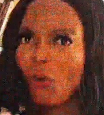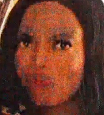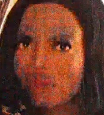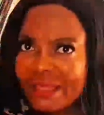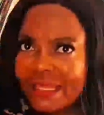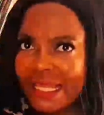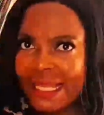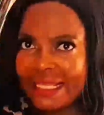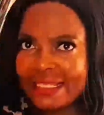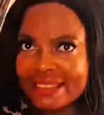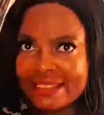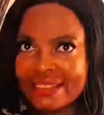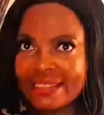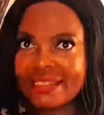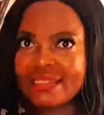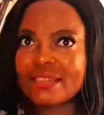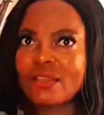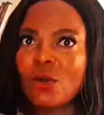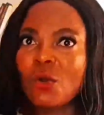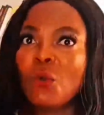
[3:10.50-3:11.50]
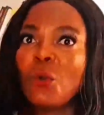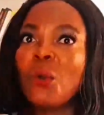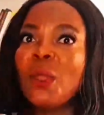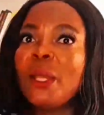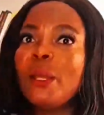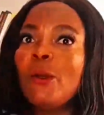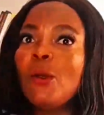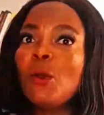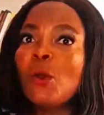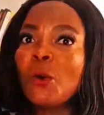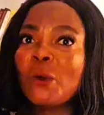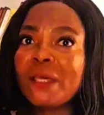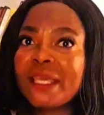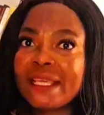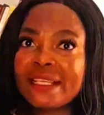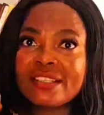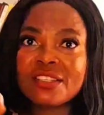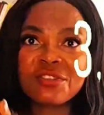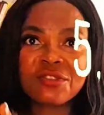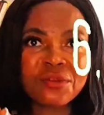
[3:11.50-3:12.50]
audience will
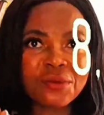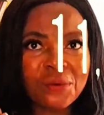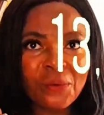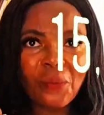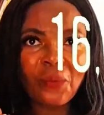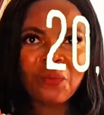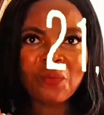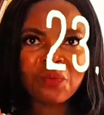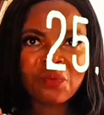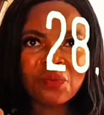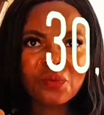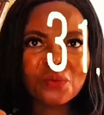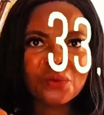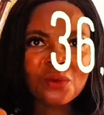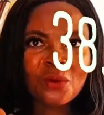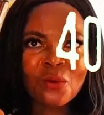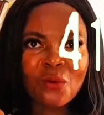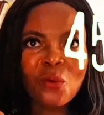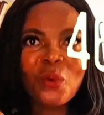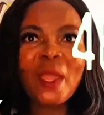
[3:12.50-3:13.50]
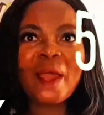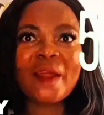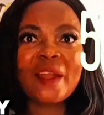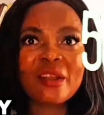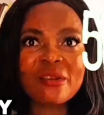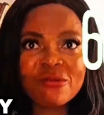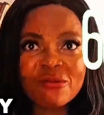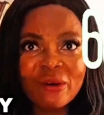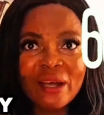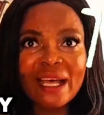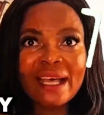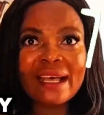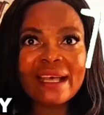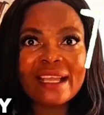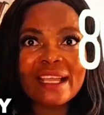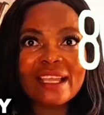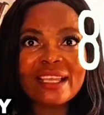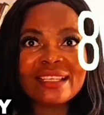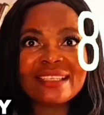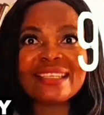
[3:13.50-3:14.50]
locate you wherever
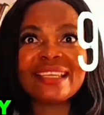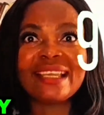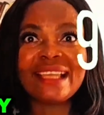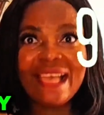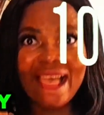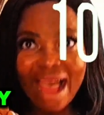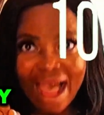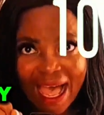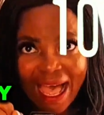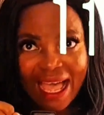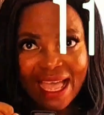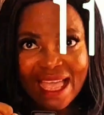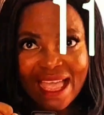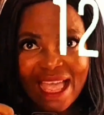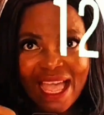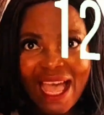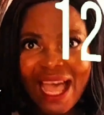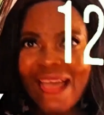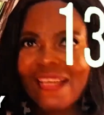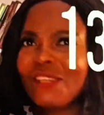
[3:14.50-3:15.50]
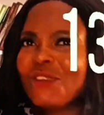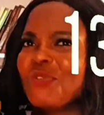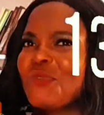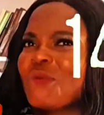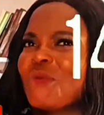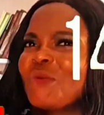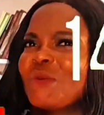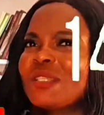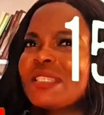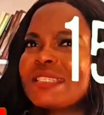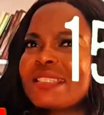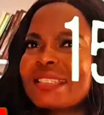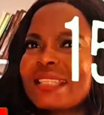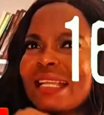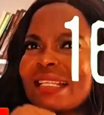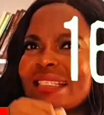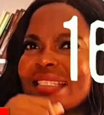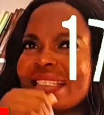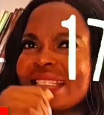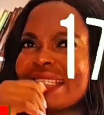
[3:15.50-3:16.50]
they are, and you will
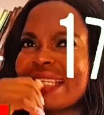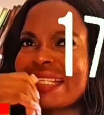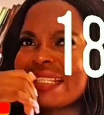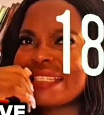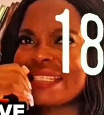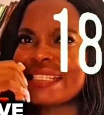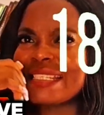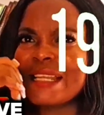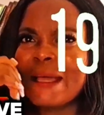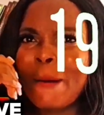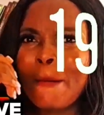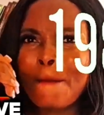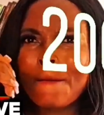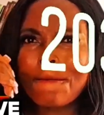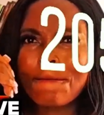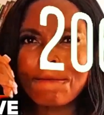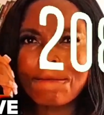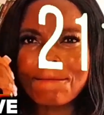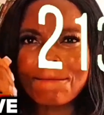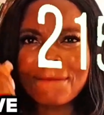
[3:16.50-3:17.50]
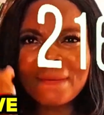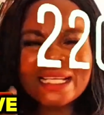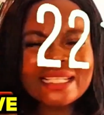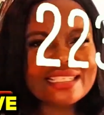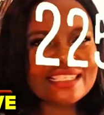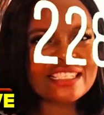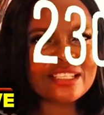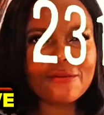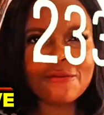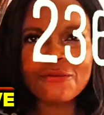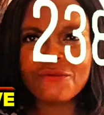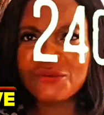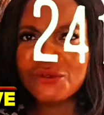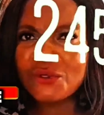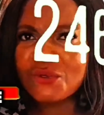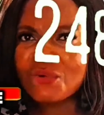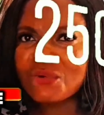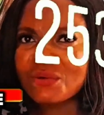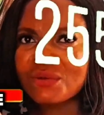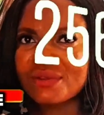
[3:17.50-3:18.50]
start getting massive
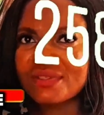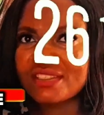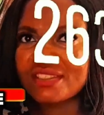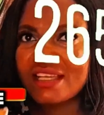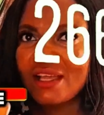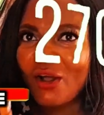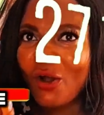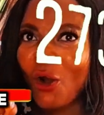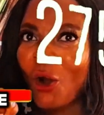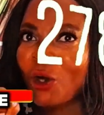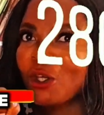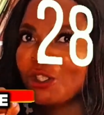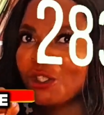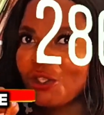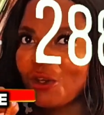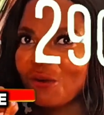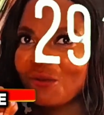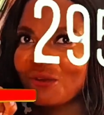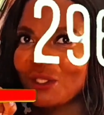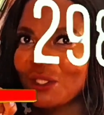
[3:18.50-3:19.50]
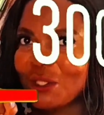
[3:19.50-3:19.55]
views on your